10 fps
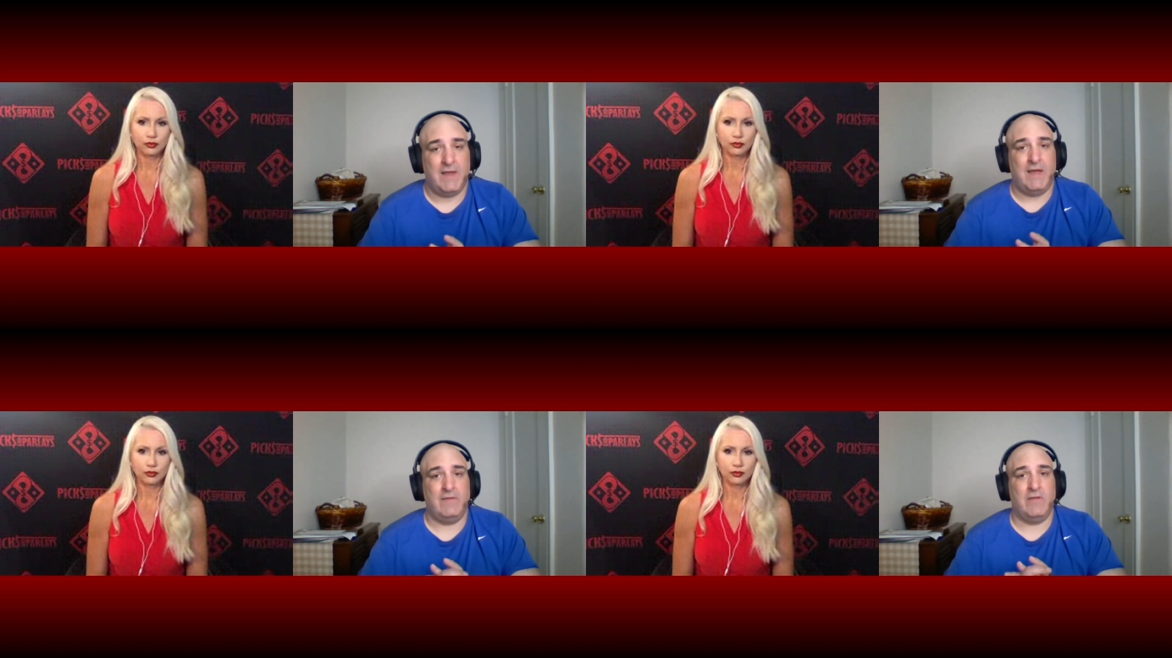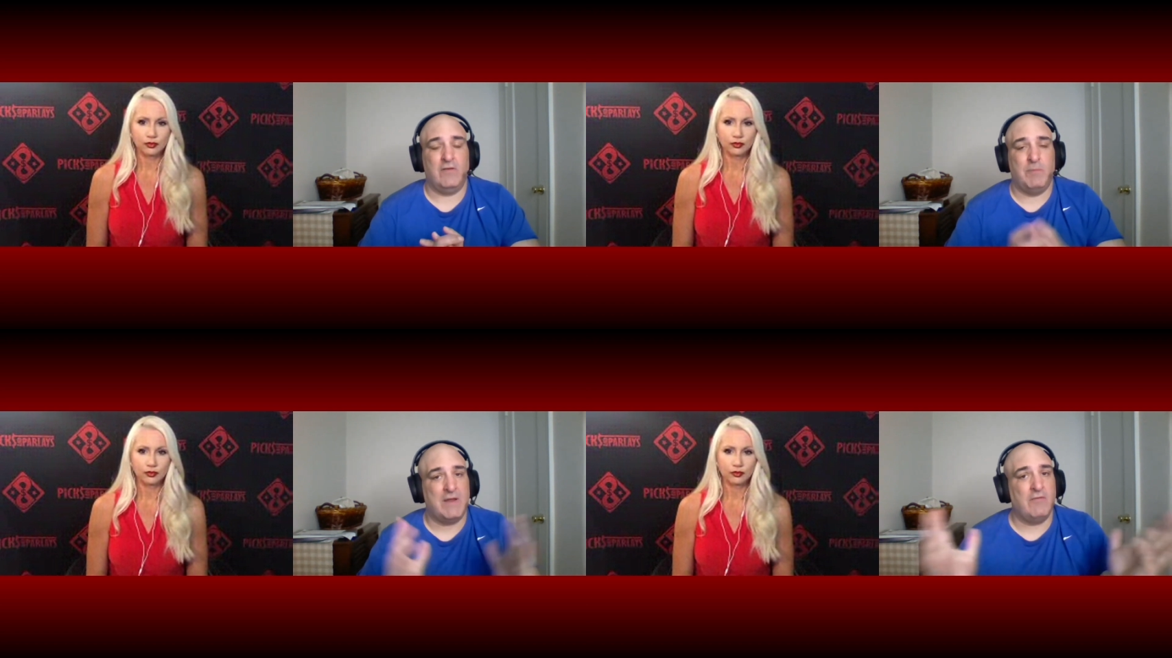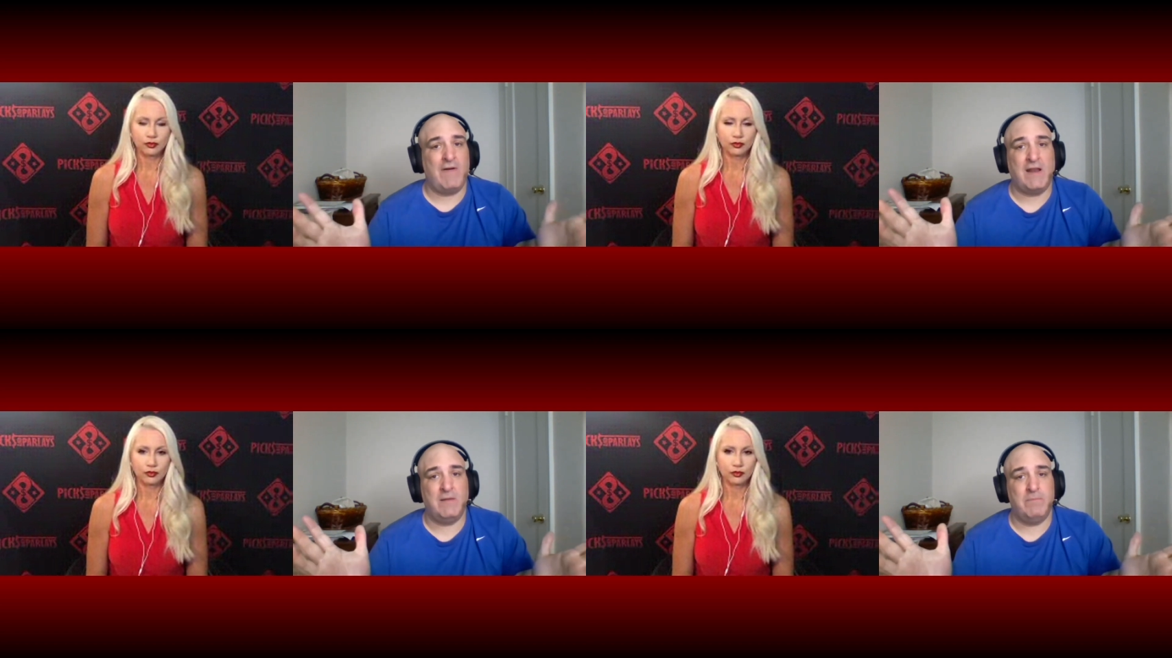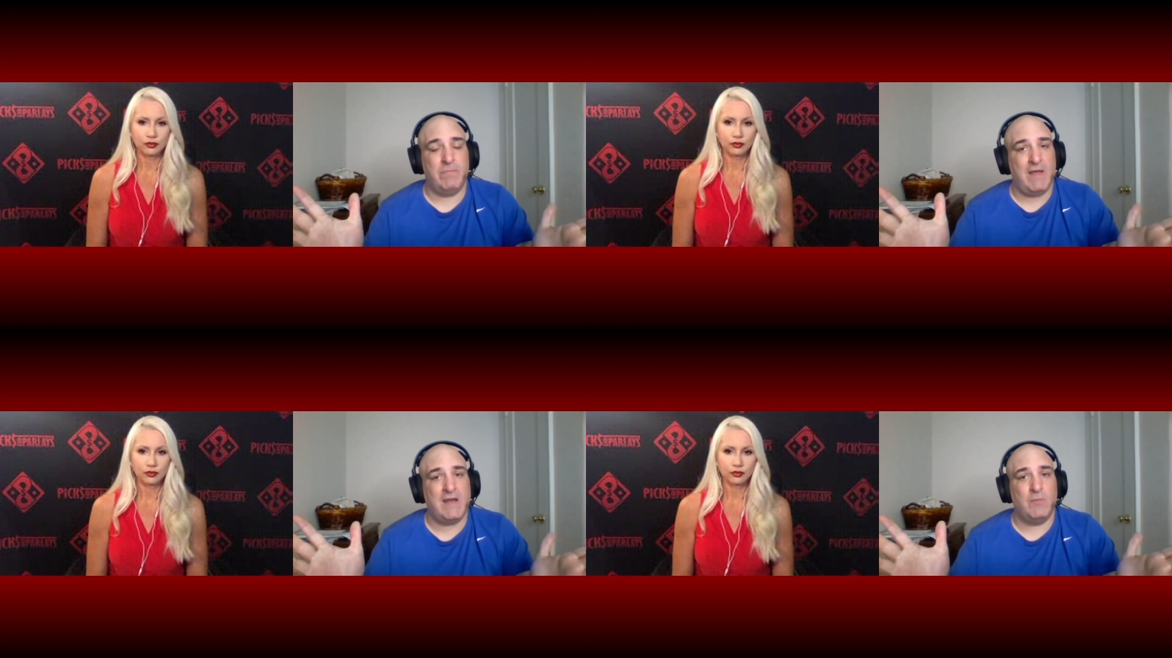Speaker 1: And uh, speaking of finding
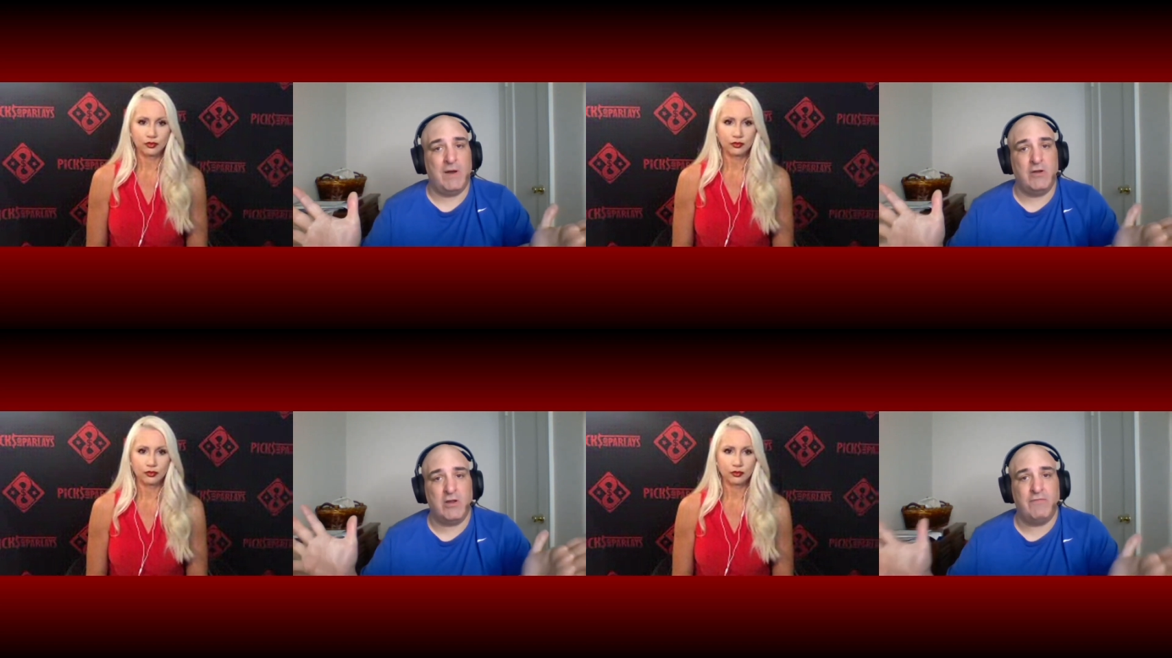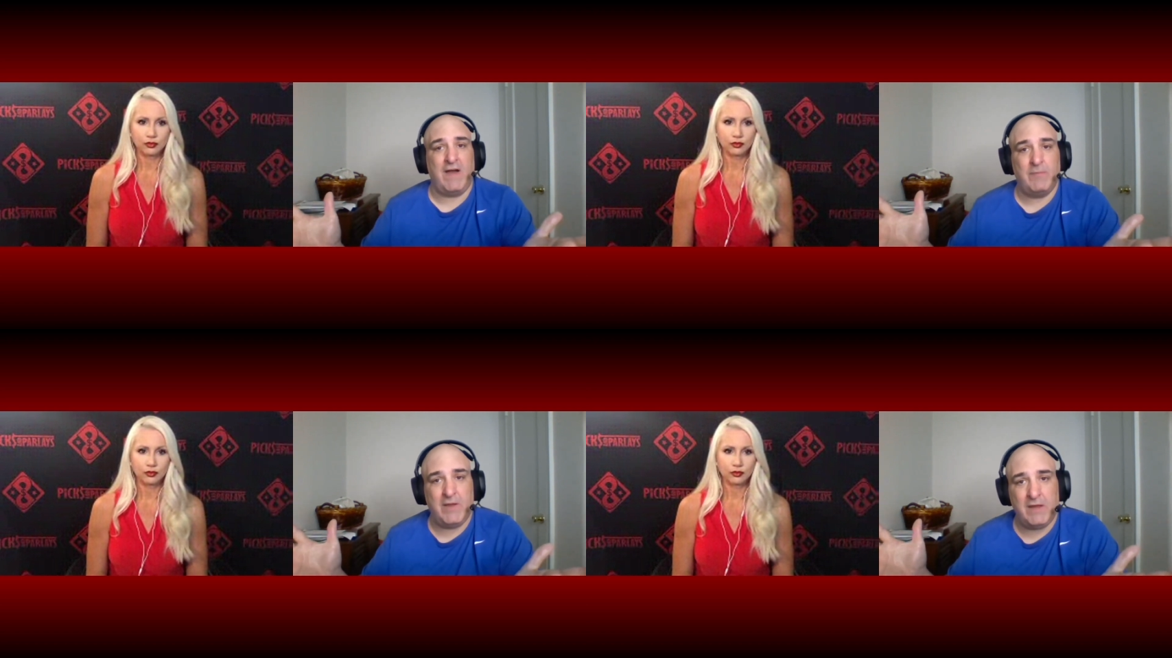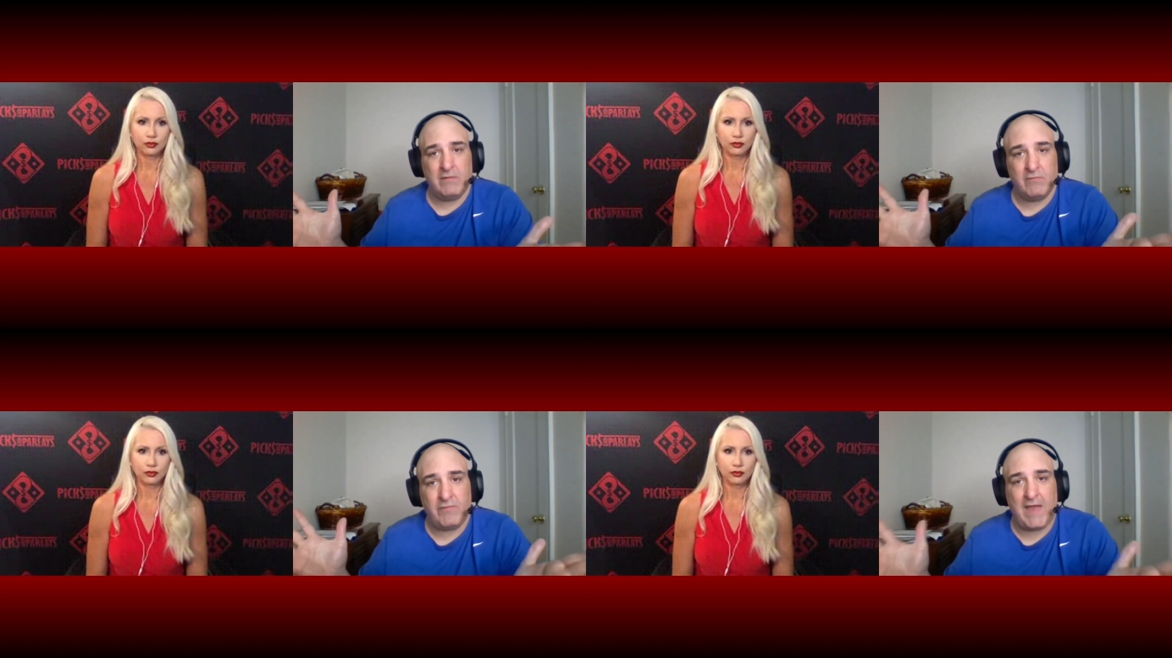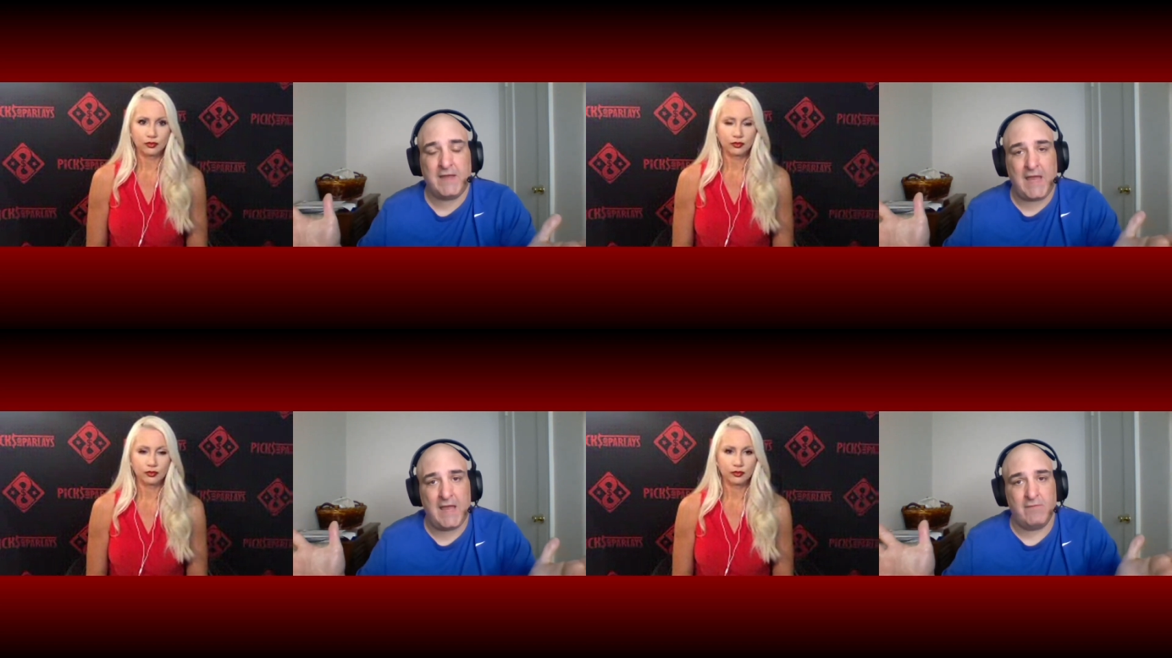anywhere. You can find me,
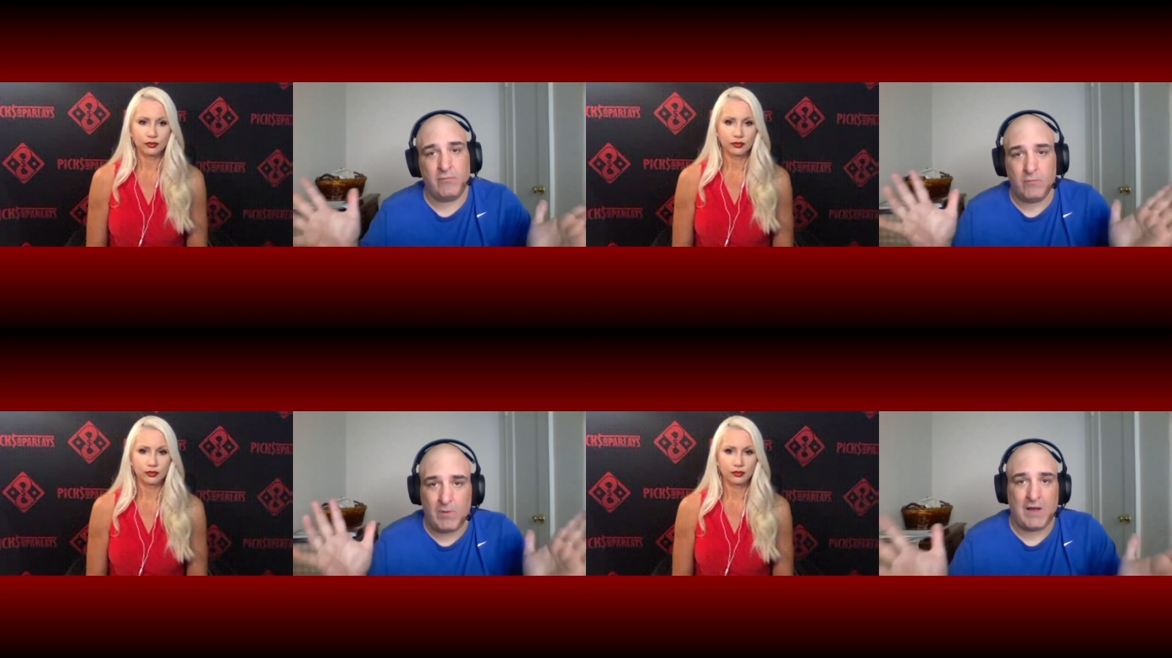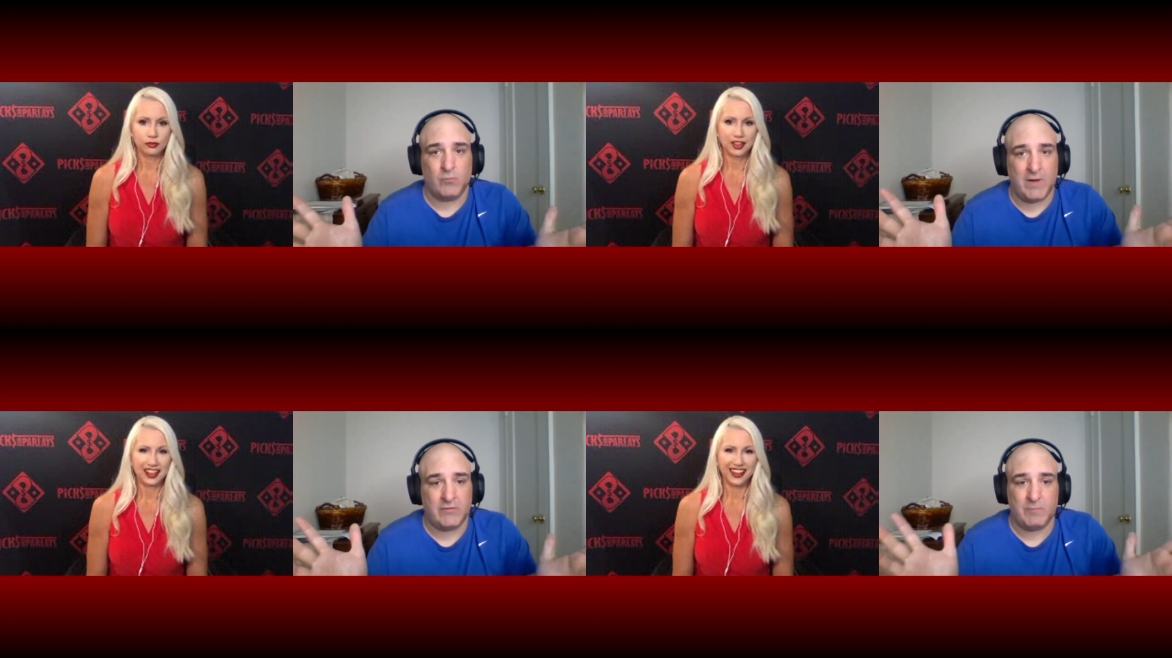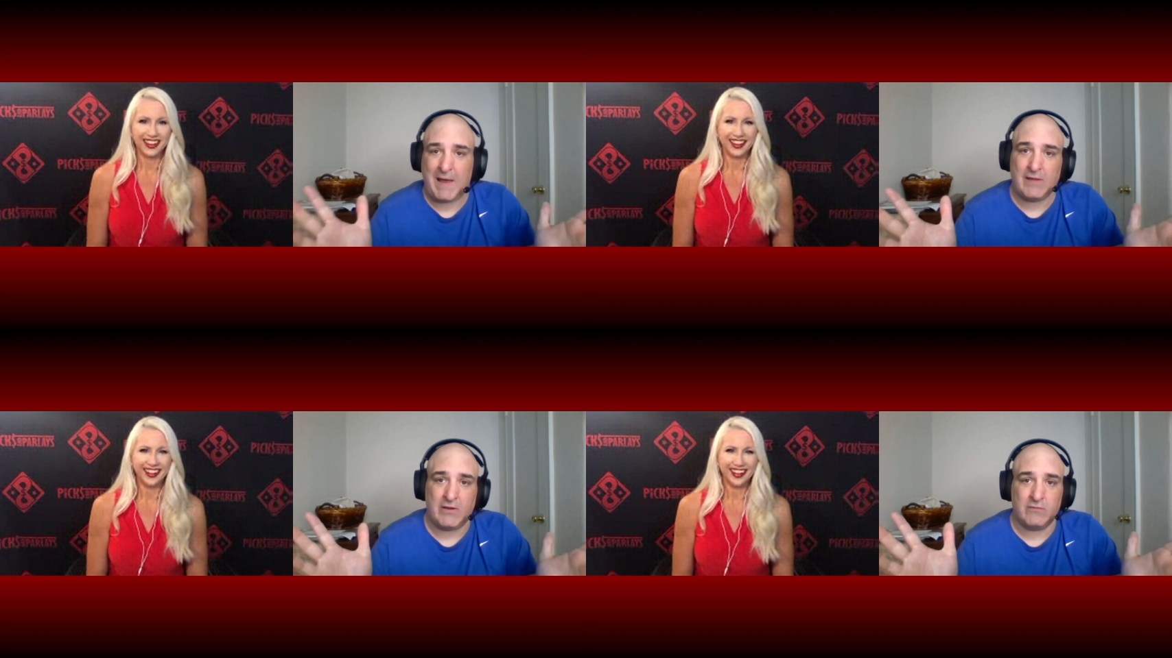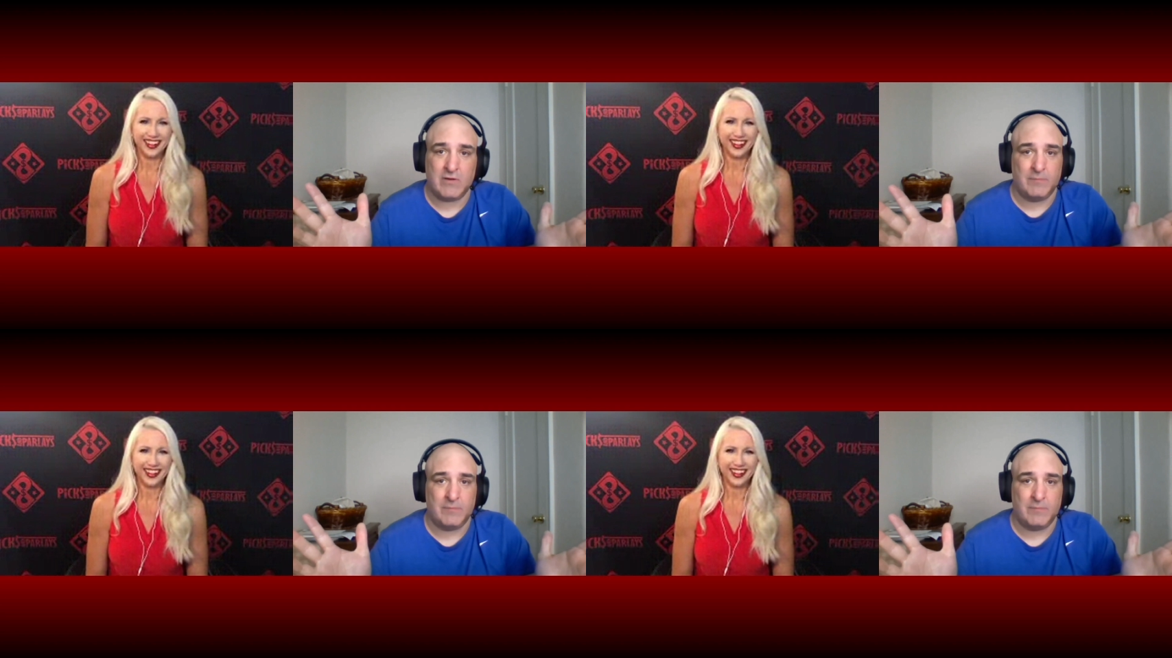Fan Cave, Wild West Bally's.